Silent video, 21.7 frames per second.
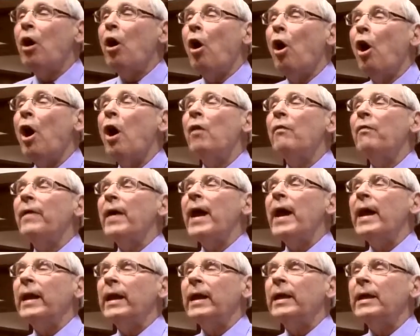All
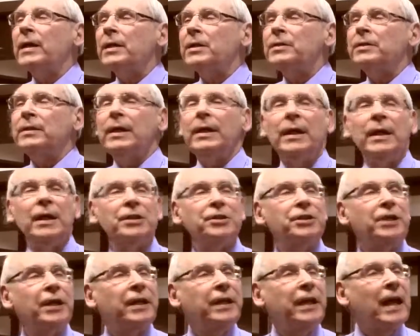that is
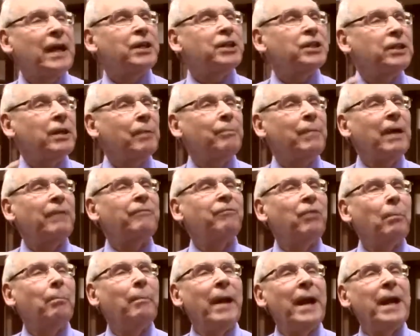to get some
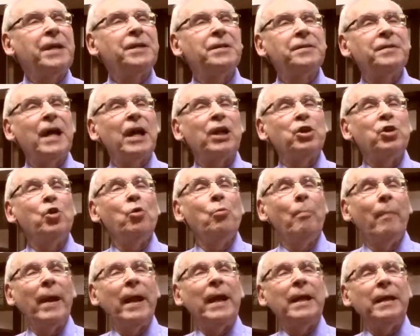information that you
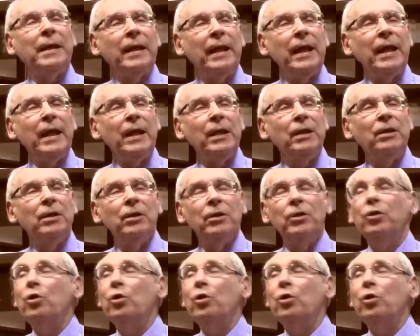may need